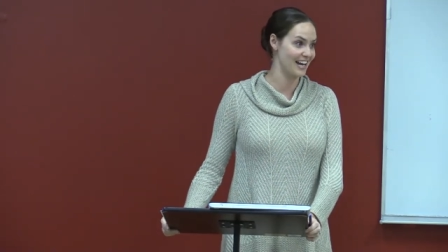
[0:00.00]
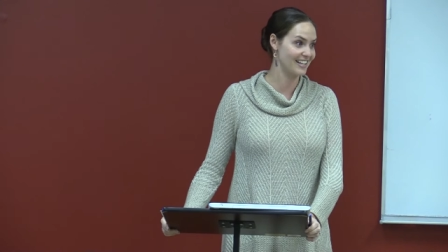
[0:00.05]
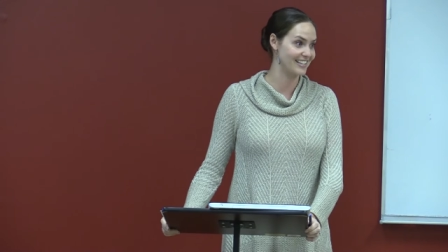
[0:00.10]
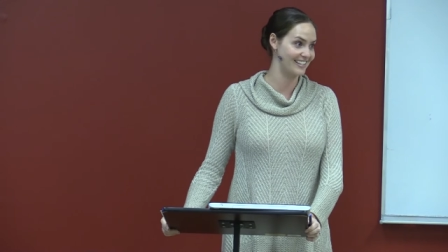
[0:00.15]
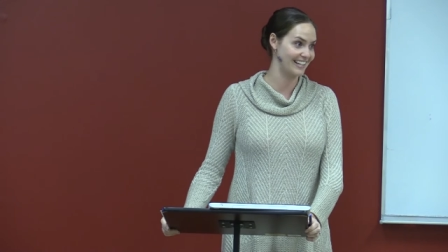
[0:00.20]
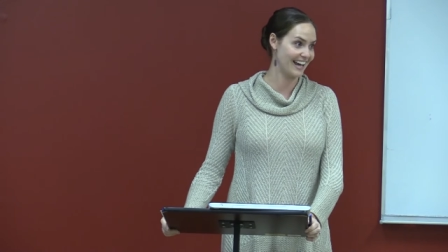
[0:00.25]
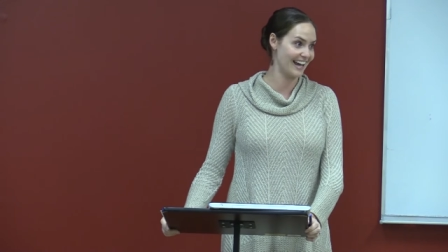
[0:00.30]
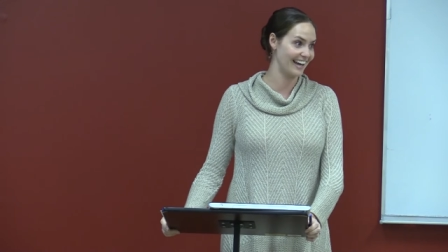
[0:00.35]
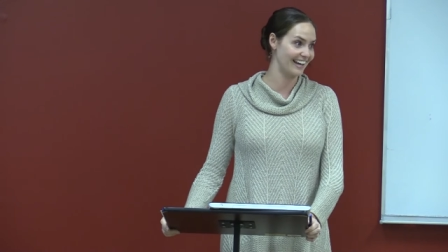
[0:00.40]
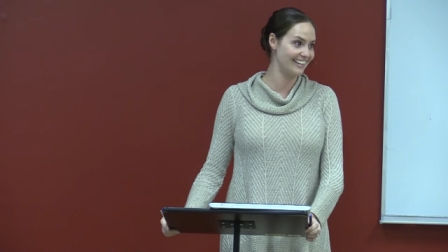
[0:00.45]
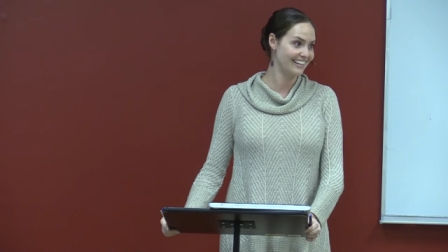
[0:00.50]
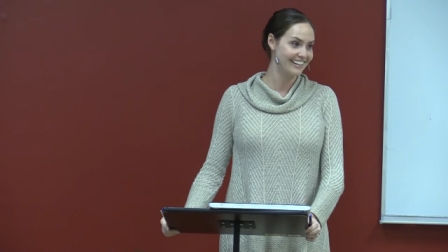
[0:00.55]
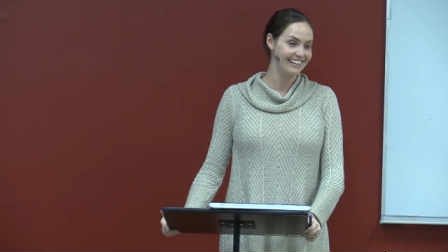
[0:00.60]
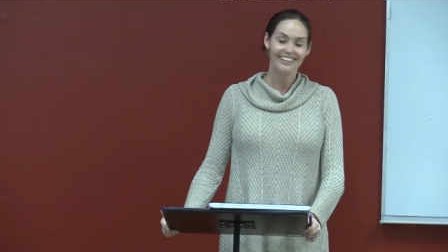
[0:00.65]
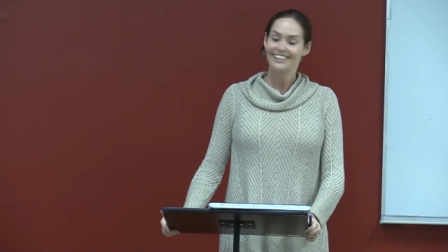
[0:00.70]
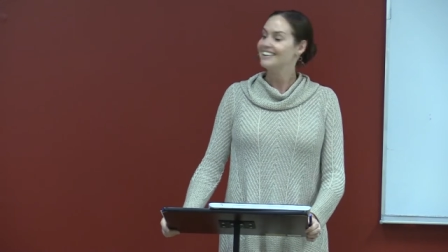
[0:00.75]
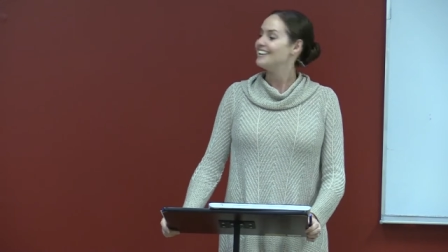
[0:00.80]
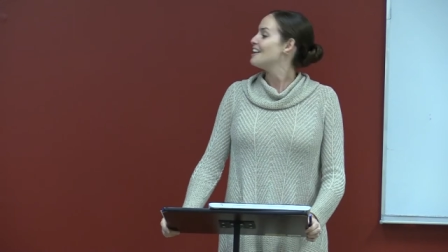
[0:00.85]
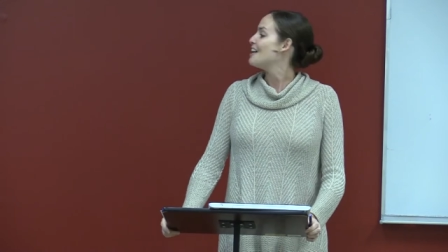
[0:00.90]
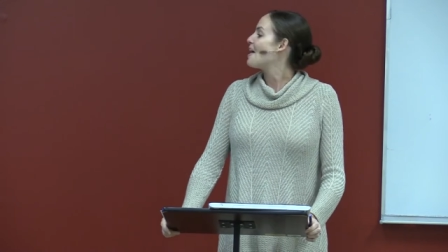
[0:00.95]

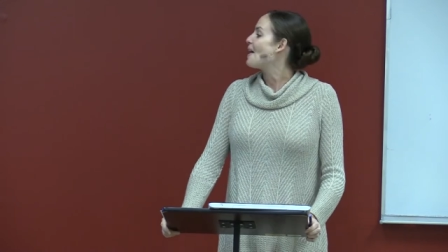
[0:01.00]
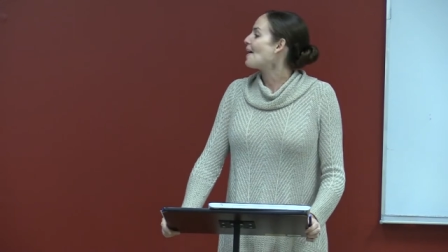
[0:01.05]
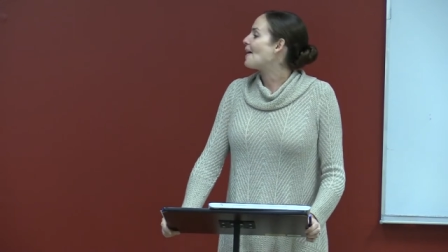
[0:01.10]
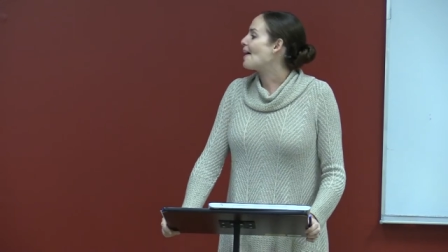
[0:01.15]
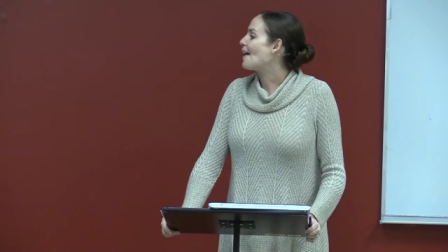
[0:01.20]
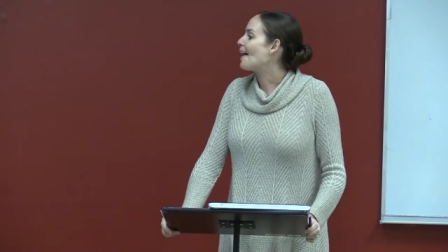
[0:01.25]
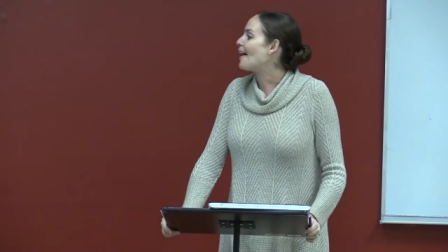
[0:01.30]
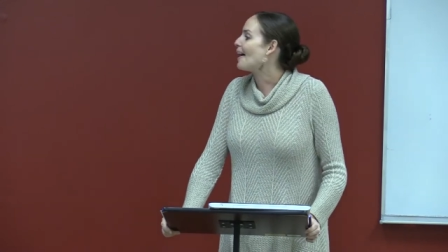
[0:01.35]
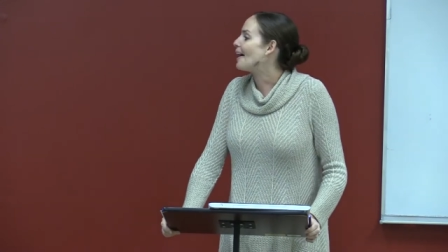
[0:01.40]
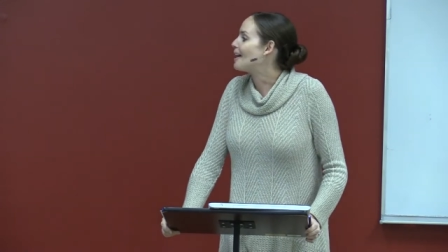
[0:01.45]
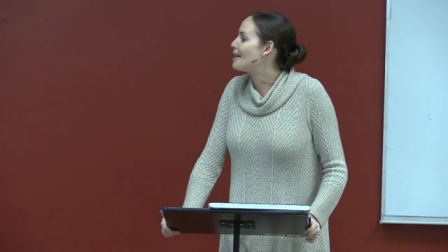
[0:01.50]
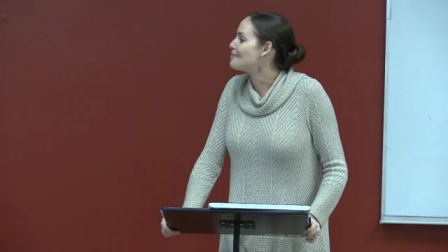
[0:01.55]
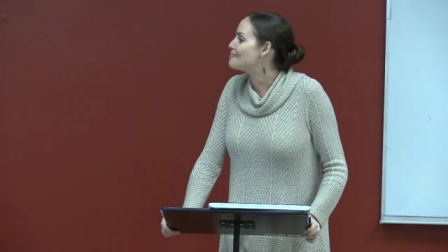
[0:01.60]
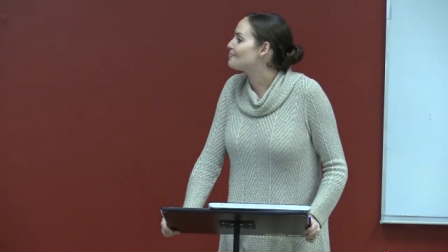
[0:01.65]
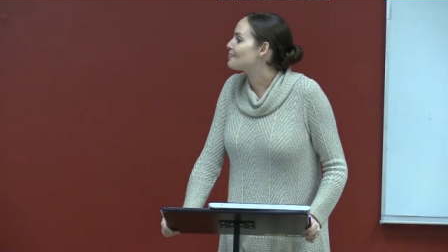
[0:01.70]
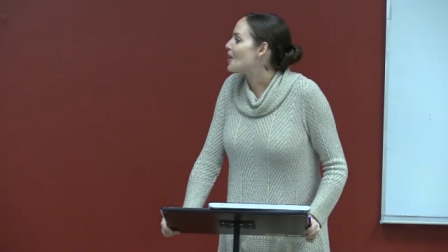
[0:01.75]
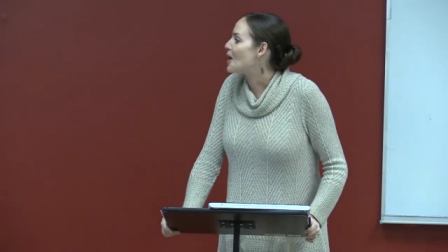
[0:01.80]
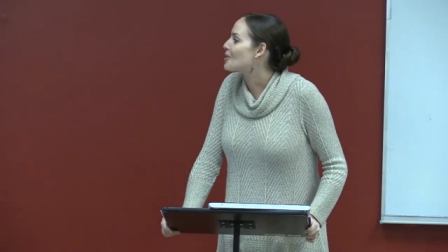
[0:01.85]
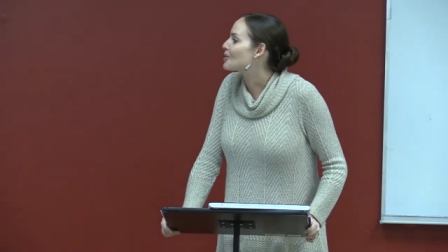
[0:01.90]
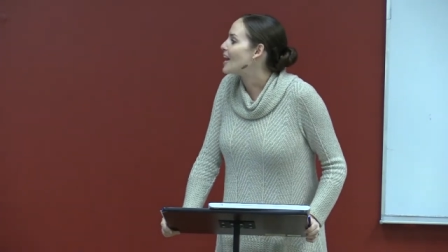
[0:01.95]
essay. Um,
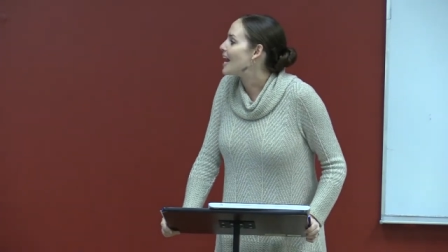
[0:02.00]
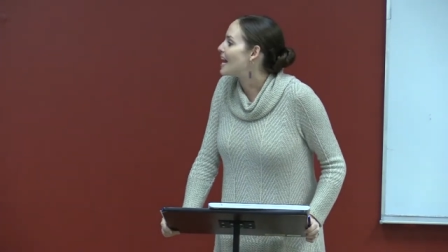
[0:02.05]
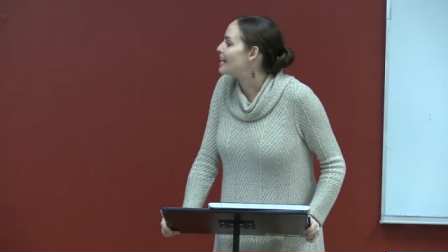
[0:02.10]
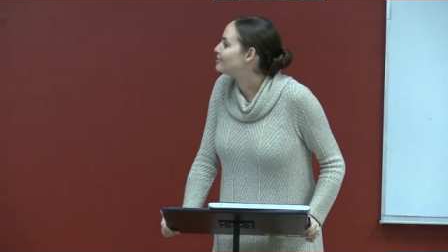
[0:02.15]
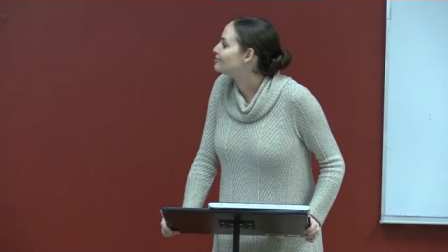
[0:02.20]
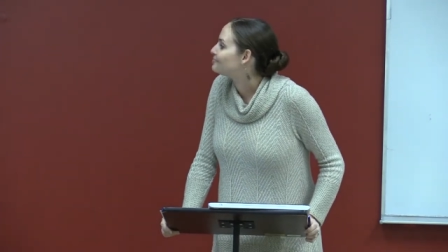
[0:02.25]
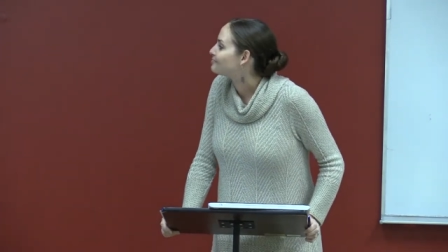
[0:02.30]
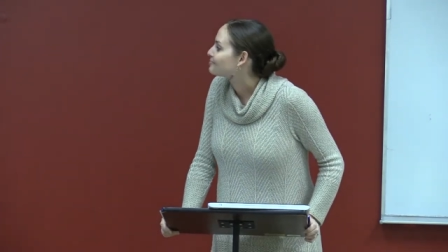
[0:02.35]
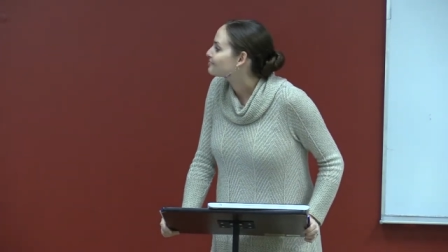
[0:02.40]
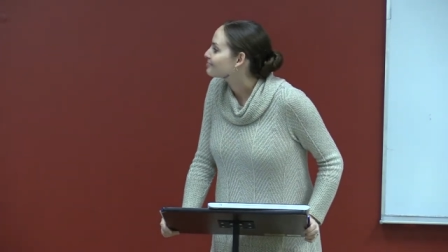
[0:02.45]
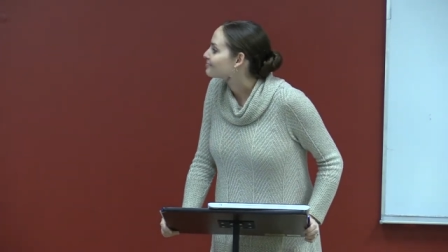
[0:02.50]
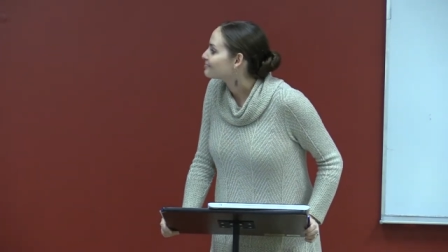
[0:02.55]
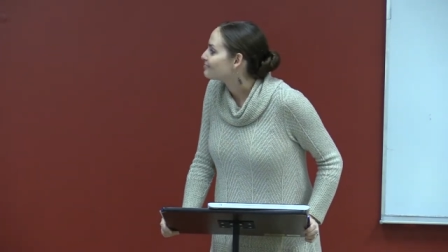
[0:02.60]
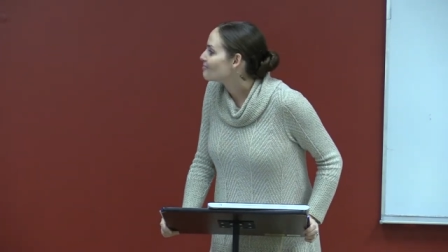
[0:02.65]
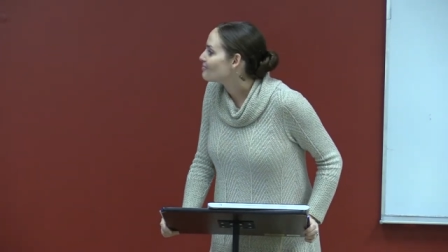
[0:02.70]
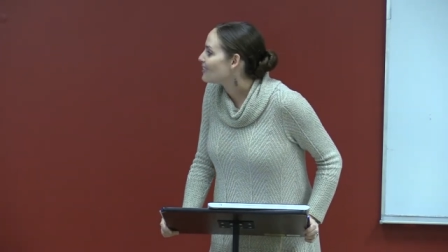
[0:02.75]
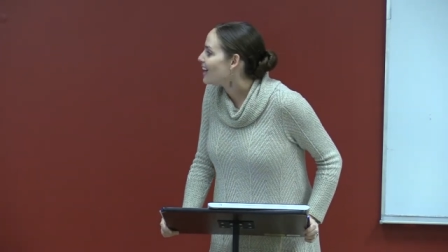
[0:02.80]
okay.